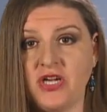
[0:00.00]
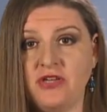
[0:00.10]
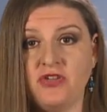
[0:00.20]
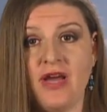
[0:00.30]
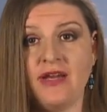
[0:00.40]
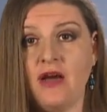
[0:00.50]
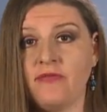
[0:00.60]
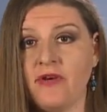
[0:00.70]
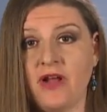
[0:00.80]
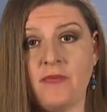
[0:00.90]
You try to
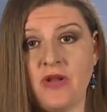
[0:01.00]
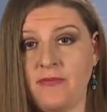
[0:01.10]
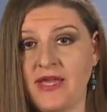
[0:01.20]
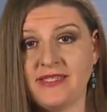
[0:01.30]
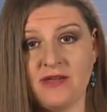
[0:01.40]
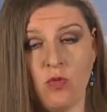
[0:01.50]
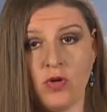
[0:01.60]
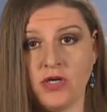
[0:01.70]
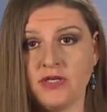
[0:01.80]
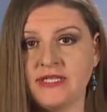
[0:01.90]
cover it up and it makes it
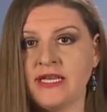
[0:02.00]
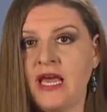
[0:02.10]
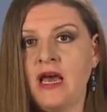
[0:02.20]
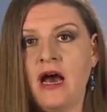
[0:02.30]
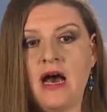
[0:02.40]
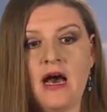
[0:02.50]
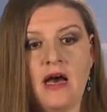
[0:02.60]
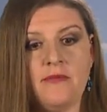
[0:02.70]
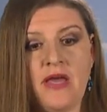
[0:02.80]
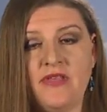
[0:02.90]
worse.
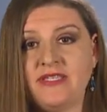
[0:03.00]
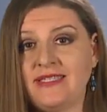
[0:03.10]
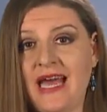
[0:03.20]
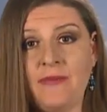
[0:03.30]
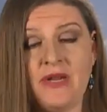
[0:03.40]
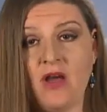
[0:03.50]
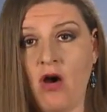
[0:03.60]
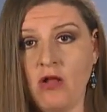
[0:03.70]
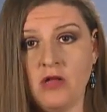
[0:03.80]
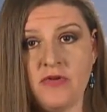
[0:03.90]
Um, and this is happening
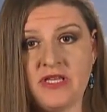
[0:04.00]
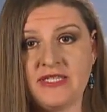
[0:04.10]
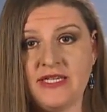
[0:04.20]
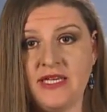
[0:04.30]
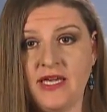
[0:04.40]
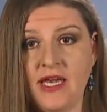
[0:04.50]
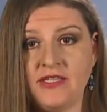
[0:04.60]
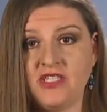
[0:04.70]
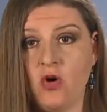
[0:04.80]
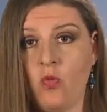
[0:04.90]
all over the city. And
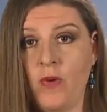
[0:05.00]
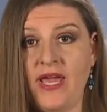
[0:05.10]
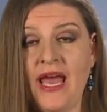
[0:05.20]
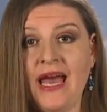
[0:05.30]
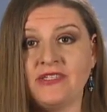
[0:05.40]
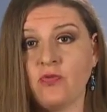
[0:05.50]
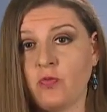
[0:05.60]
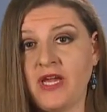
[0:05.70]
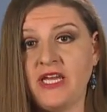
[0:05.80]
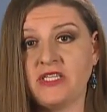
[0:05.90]
so we had to
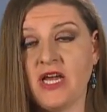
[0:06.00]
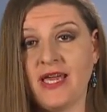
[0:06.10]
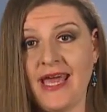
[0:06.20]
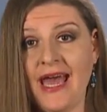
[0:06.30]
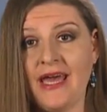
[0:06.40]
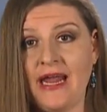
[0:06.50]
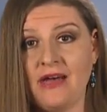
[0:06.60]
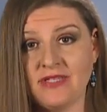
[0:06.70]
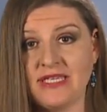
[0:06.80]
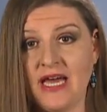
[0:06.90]
reach, again,
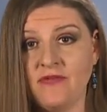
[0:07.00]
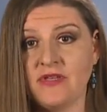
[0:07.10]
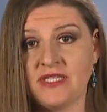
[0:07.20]
outside of the